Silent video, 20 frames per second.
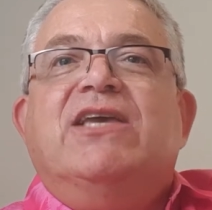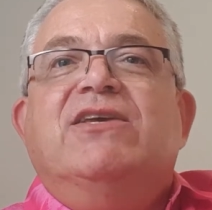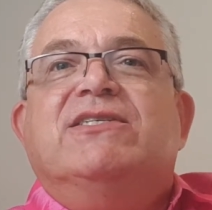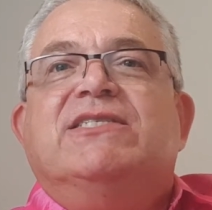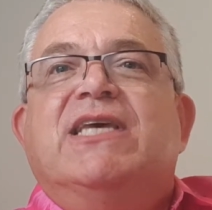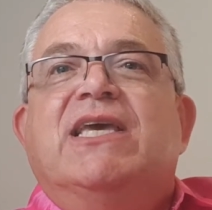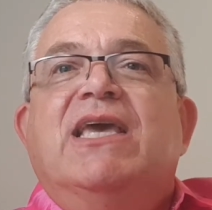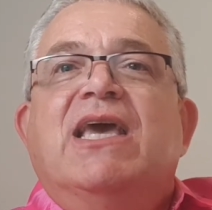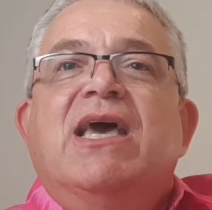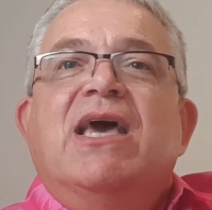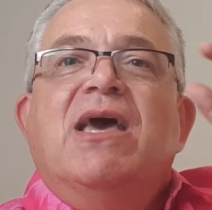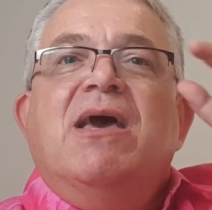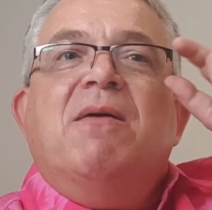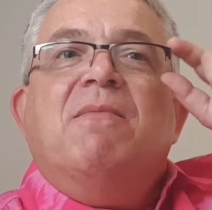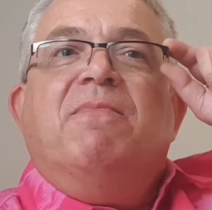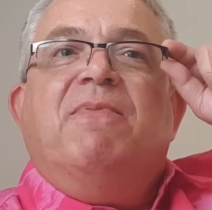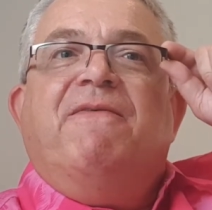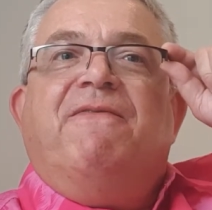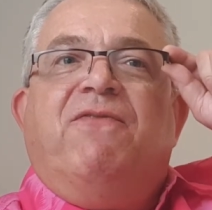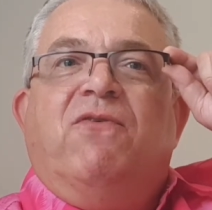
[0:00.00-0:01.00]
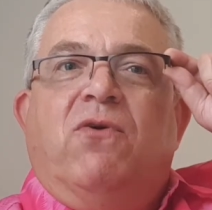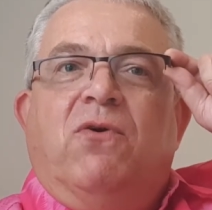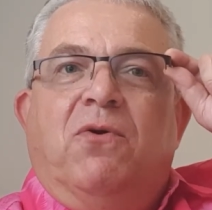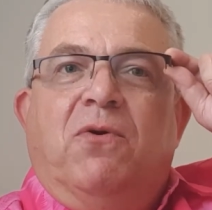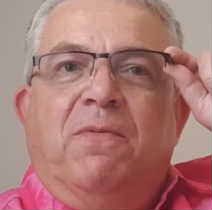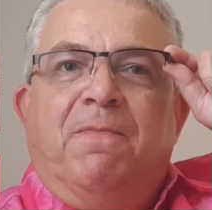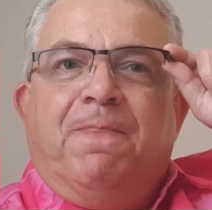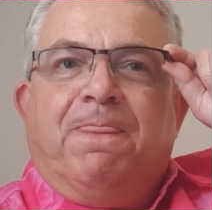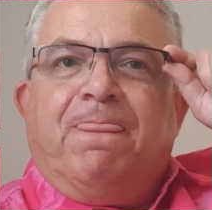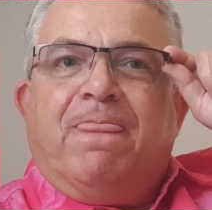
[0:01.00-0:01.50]
You see,
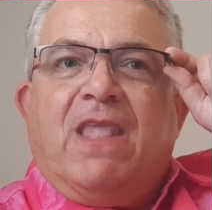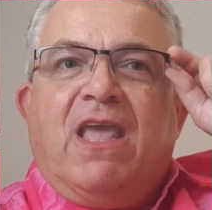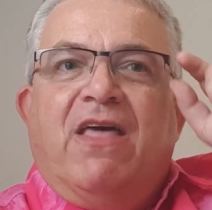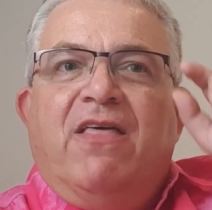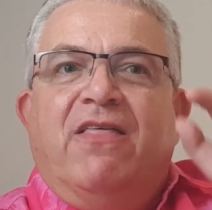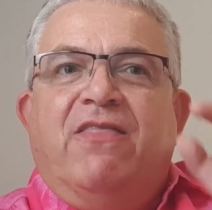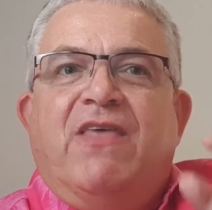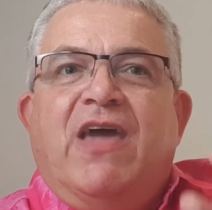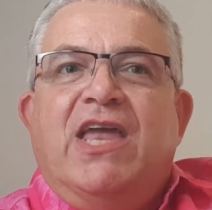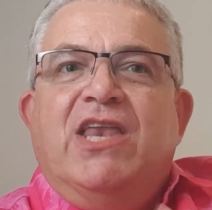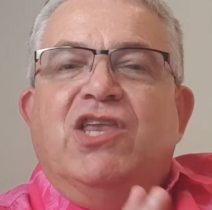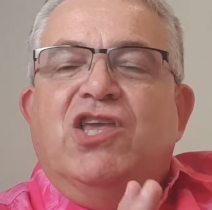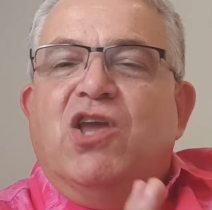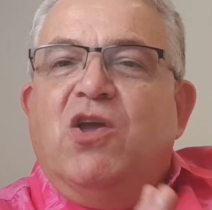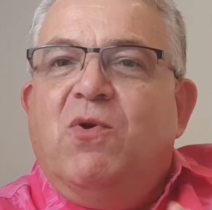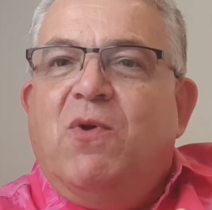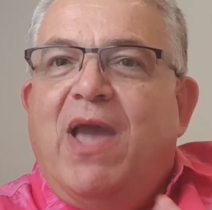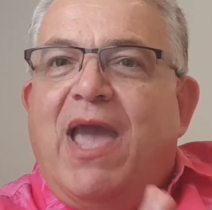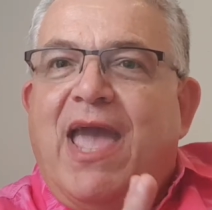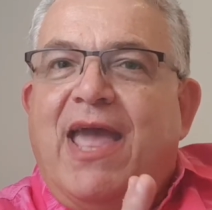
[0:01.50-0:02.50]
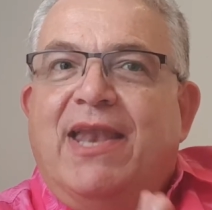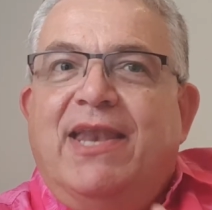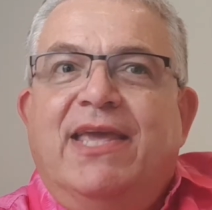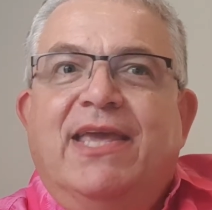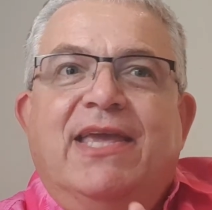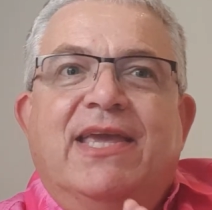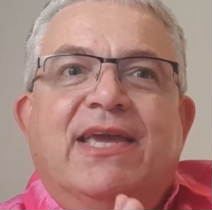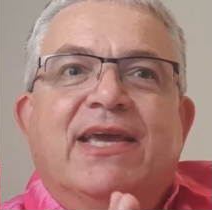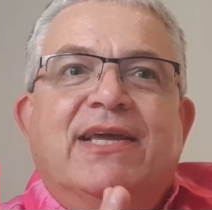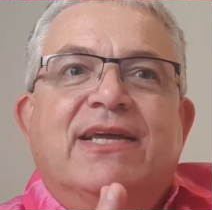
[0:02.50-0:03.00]
before they knew
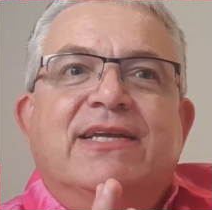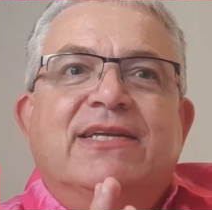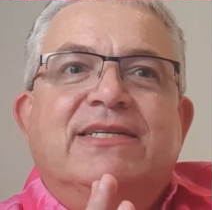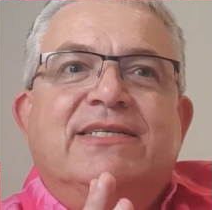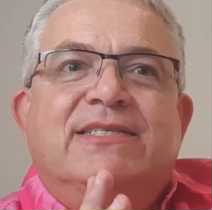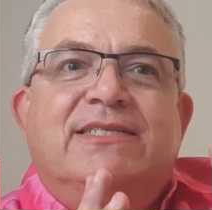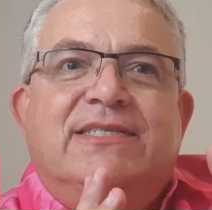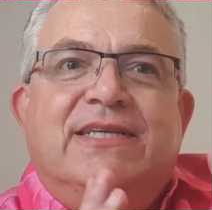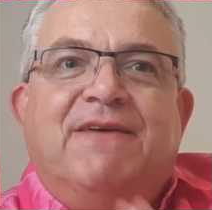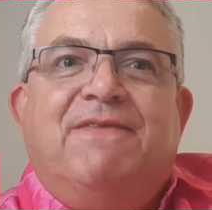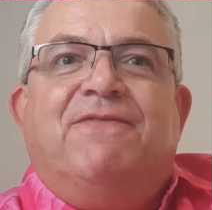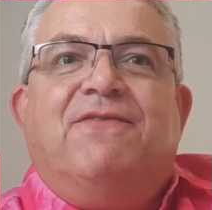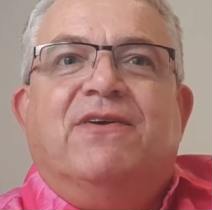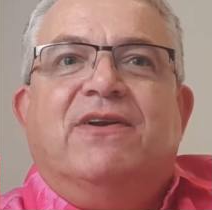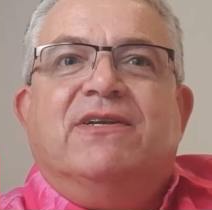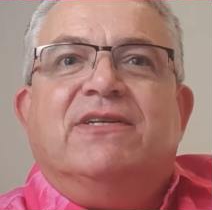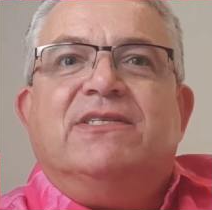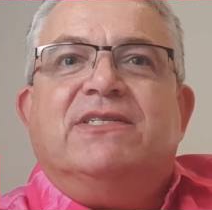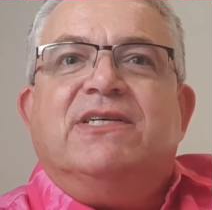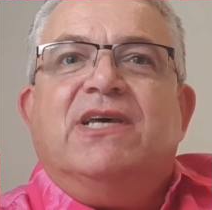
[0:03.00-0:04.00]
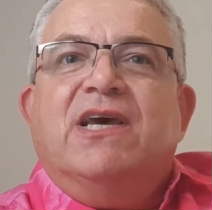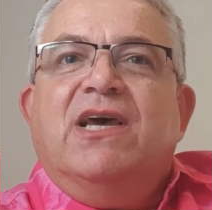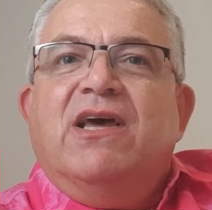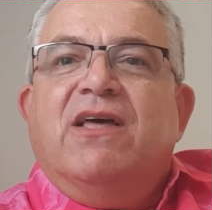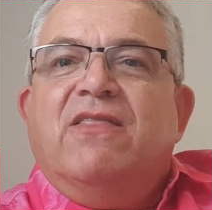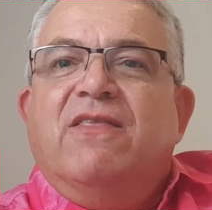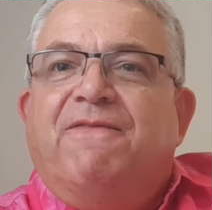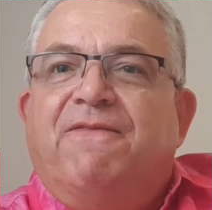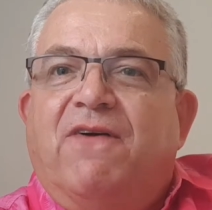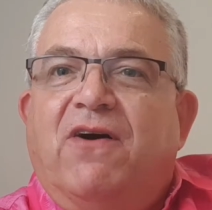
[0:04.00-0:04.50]
any different,
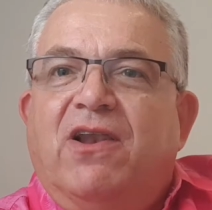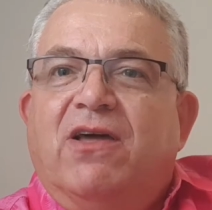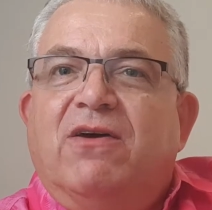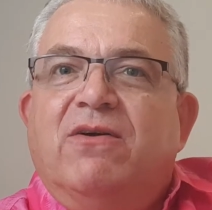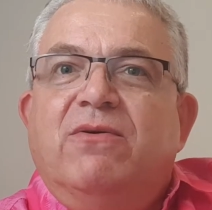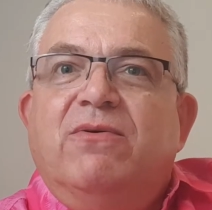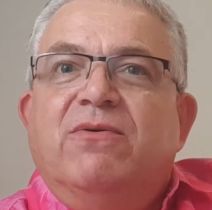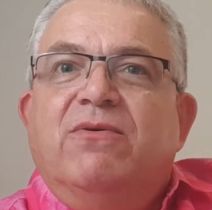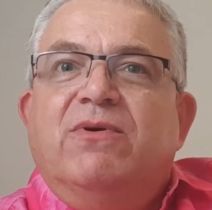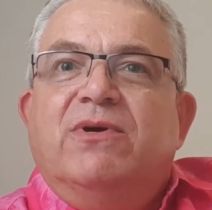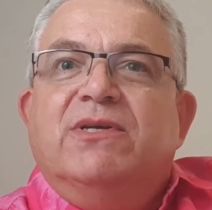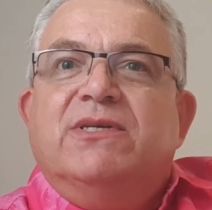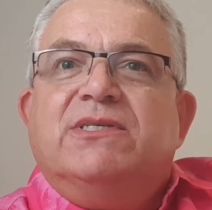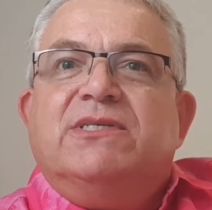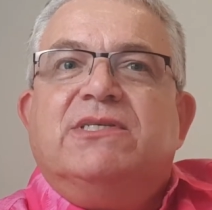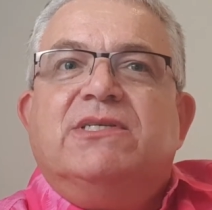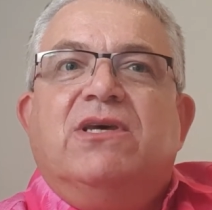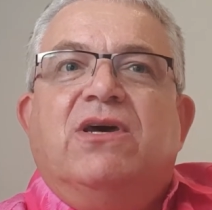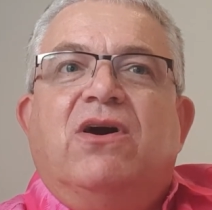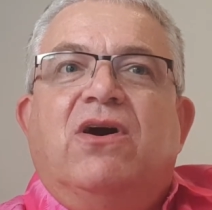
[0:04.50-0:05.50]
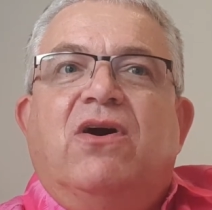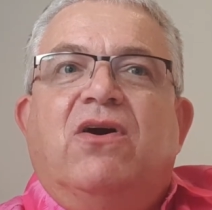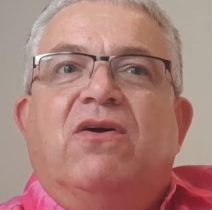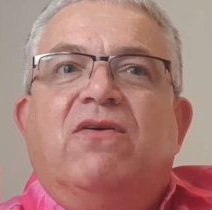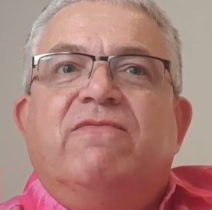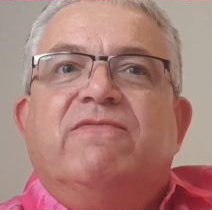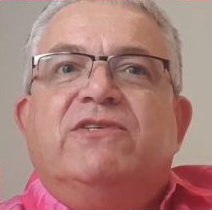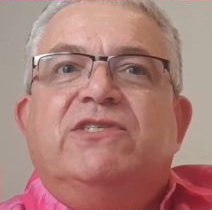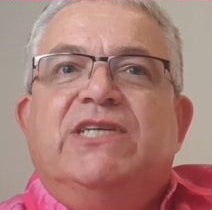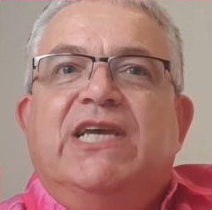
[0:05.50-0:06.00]
the followers
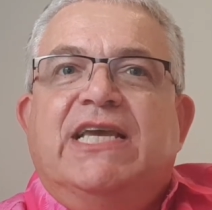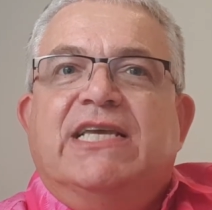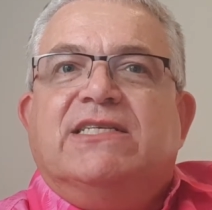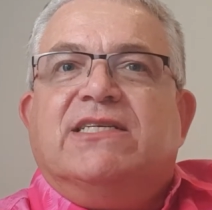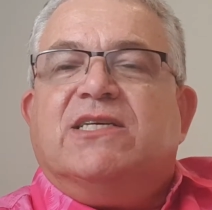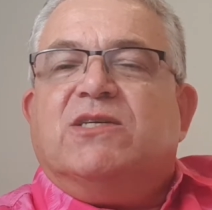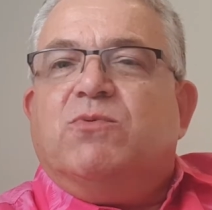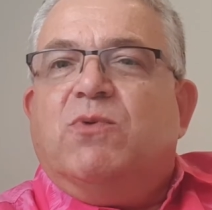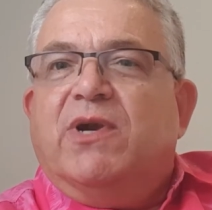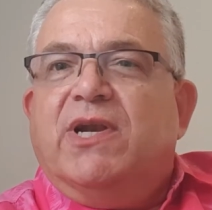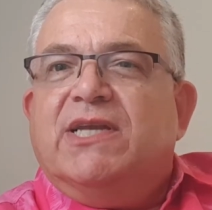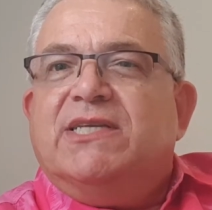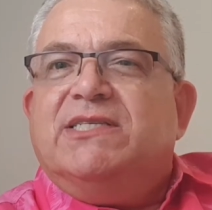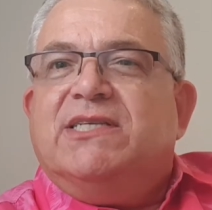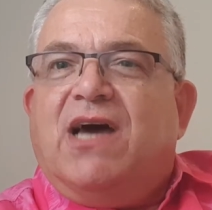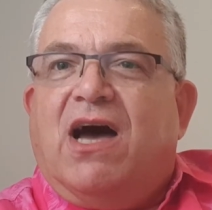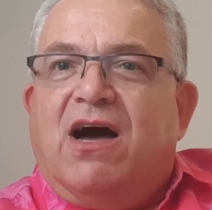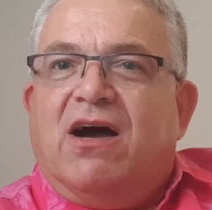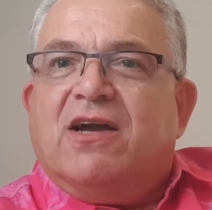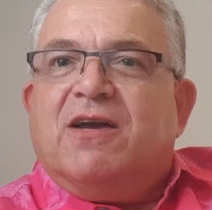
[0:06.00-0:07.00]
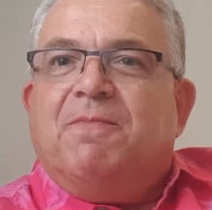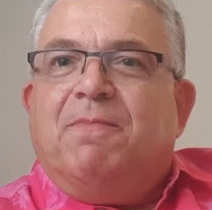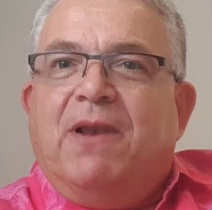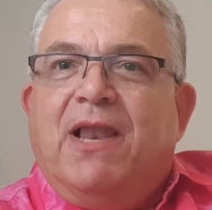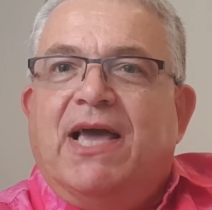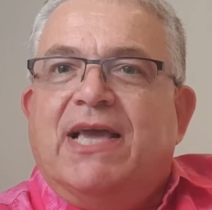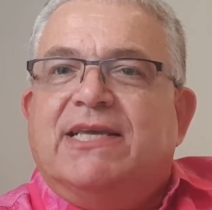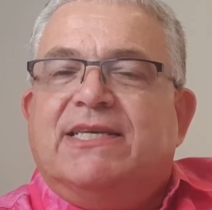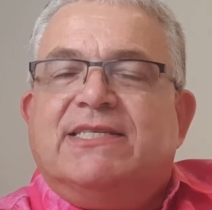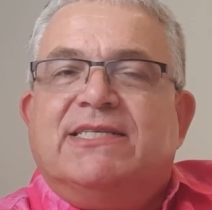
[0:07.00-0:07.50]
of Jesus were in a dark
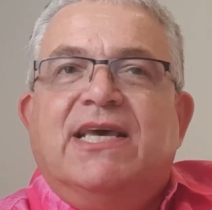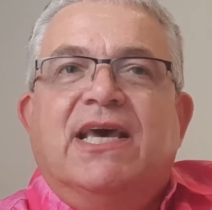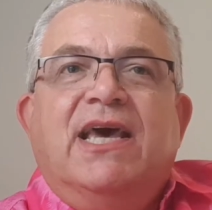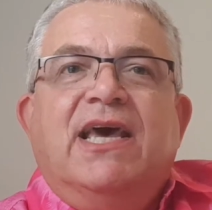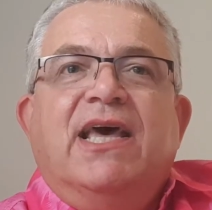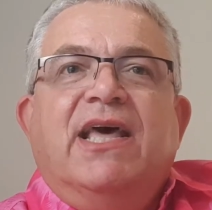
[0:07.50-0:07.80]
place.